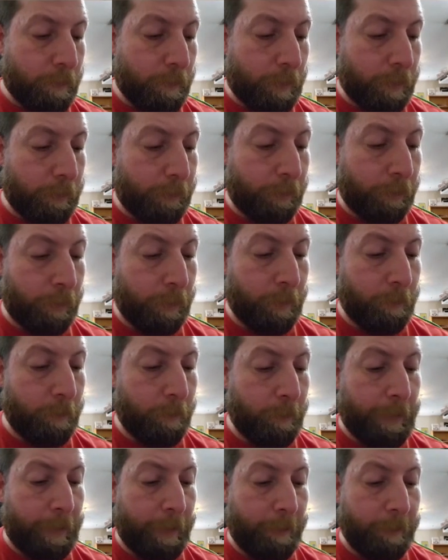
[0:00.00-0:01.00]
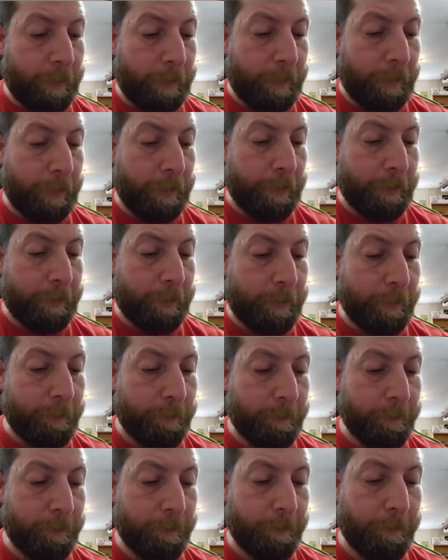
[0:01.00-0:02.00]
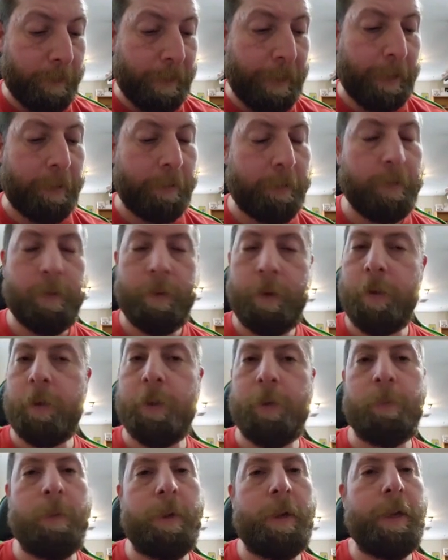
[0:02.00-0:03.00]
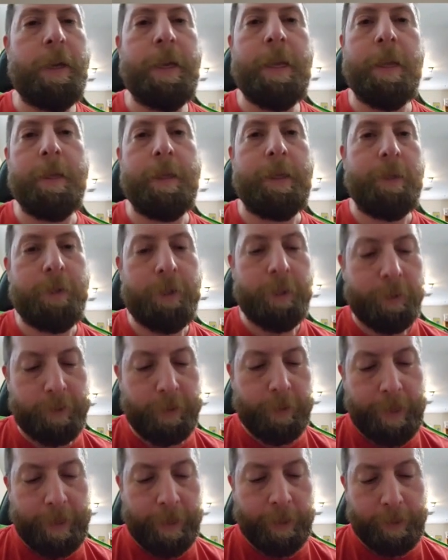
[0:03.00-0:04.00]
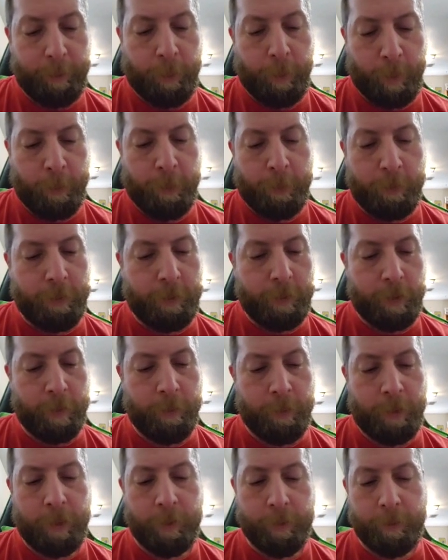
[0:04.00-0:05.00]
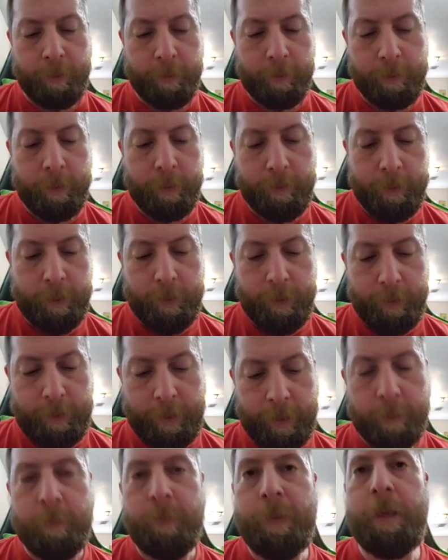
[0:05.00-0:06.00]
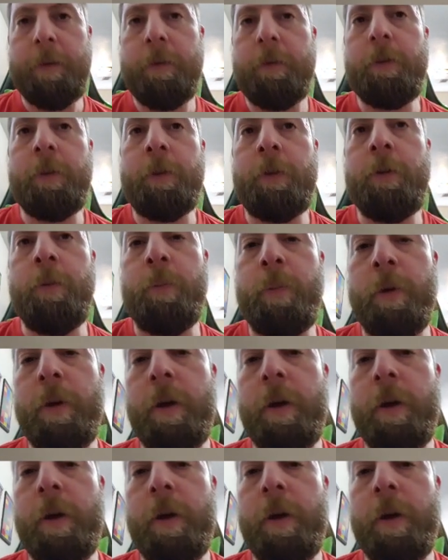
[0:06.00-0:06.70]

That's a good name to get. Man, I just want an Elly. Just an Elly purple. Come on. That would be super